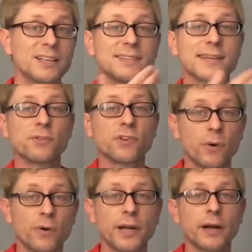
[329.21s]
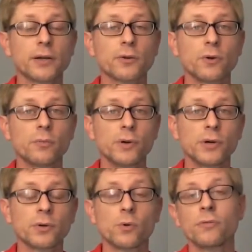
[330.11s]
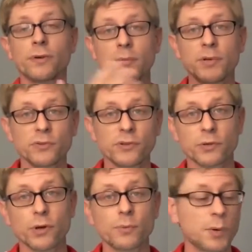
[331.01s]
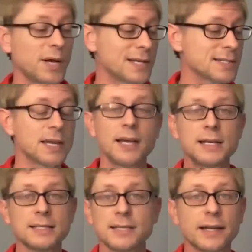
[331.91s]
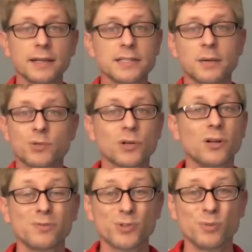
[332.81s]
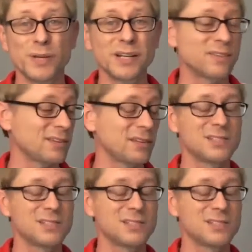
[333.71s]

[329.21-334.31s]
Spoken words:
Since I was already on a Chromebook, or if I had been using Chrome OS, setting this up took all of 2 minutes.